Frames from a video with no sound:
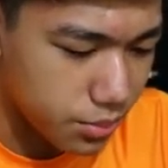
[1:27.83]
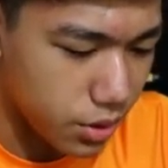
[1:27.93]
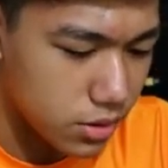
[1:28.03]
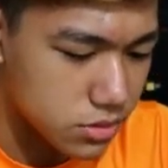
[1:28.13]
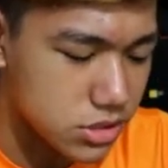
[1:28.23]

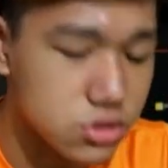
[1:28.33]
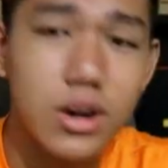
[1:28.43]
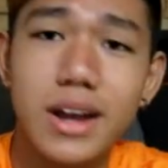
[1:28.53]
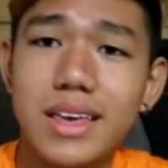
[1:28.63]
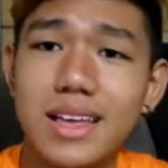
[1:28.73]
boy who's just
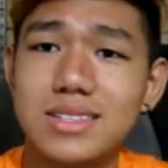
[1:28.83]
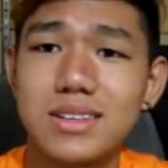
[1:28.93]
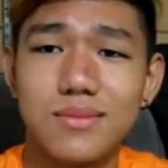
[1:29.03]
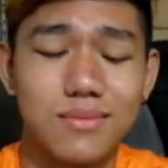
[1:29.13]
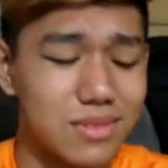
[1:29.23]
trying to get
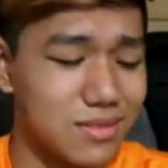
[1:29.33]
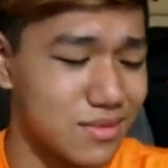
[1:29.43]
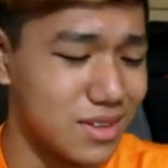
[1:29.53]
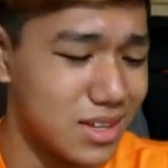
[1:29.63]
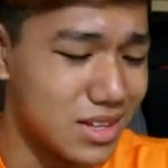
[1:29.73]
some...
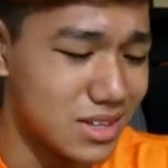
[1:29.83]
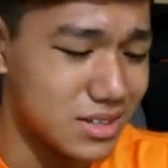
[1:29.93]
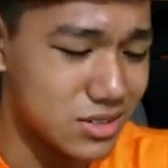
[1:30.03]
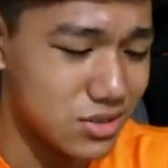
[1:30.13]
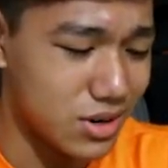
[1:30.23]

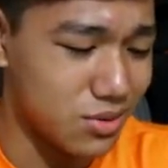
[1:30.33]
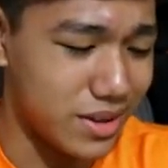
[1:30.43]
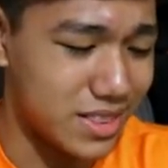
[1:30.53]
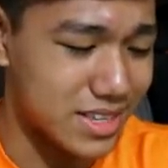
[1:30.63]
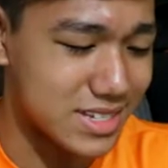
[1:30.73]
try to
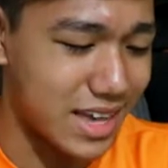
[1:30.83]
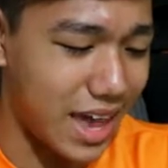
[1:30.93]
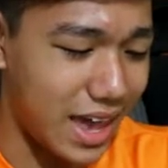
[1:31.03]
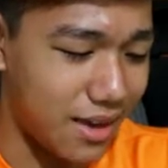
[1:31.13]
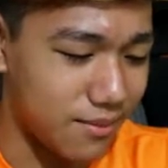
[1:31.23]
win this
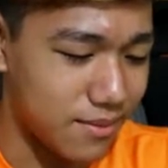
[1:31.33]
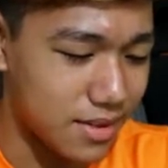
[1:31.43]
game.